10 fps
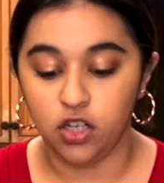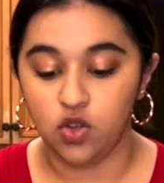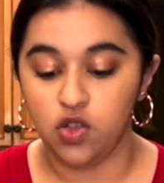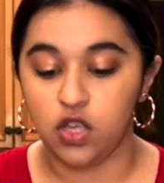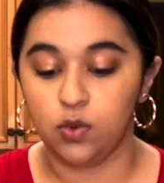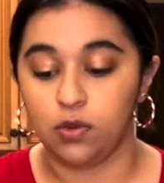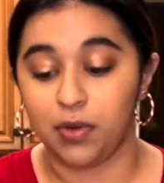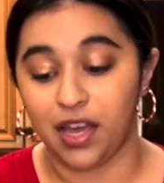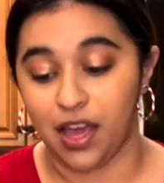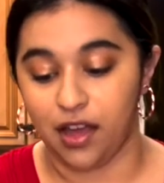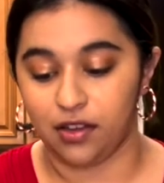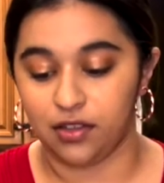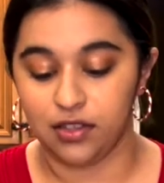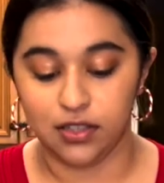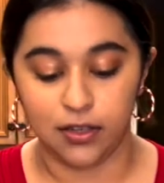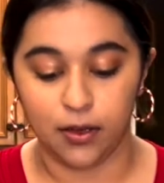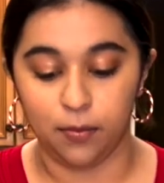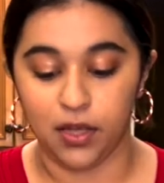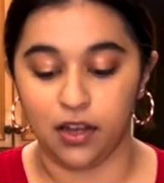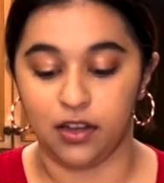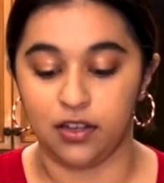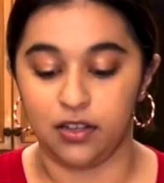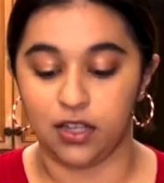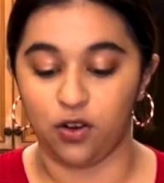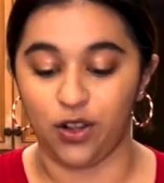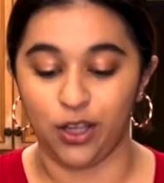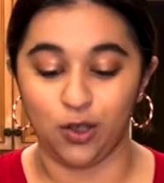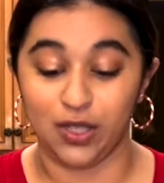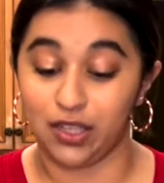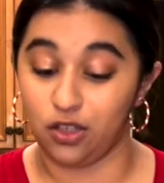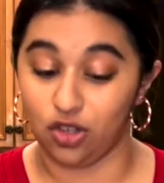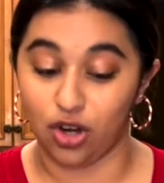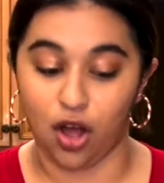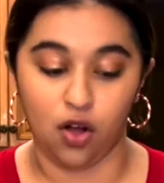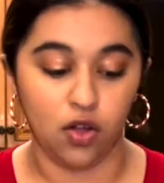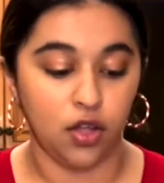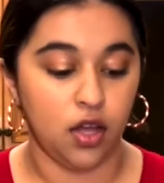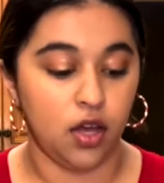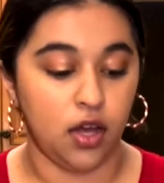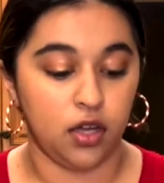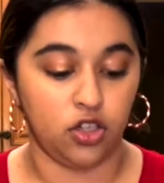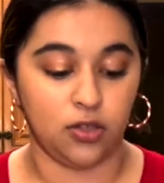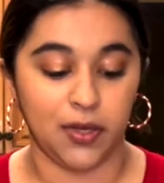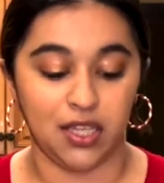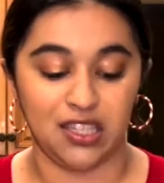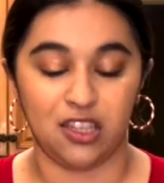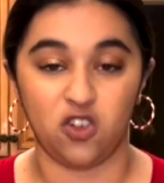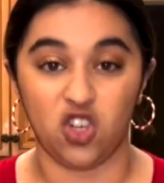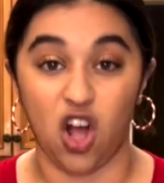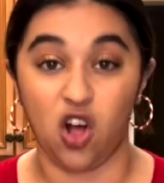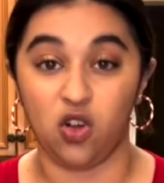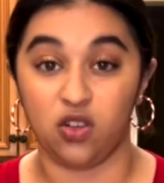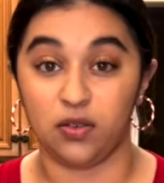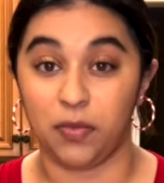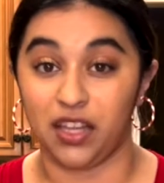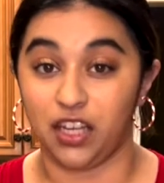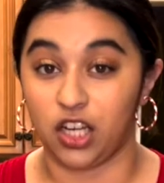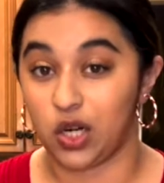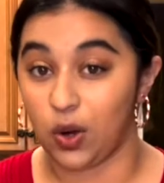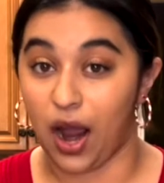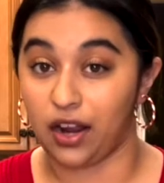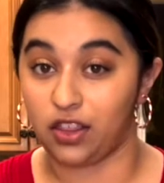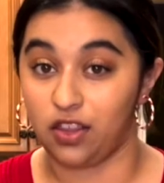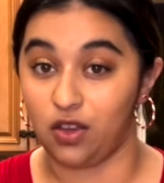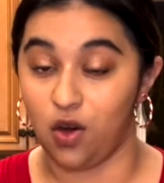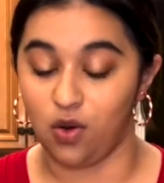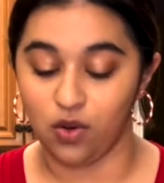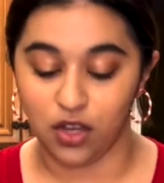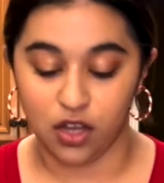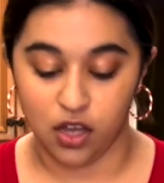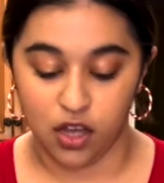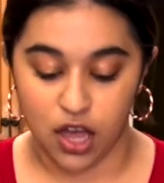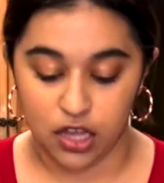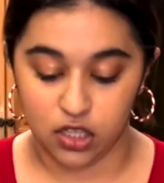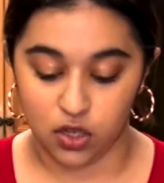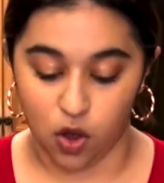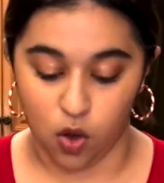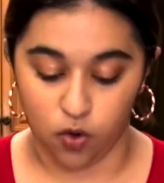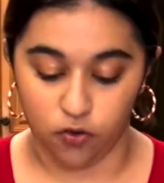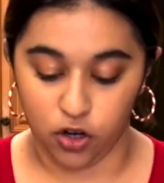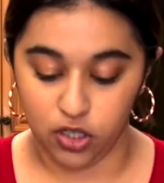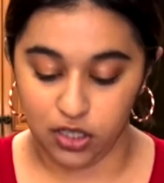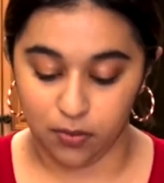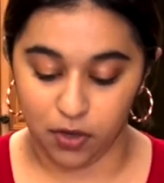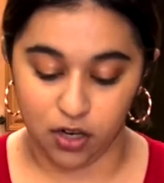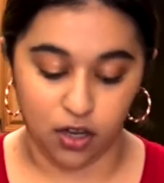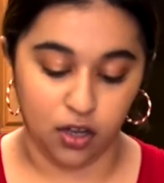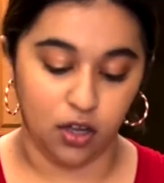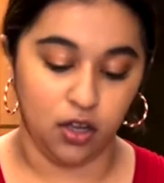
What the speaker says: do this with my hands because I don't like using the shell, just because the shell might like crack the yolk. So first I'm gonna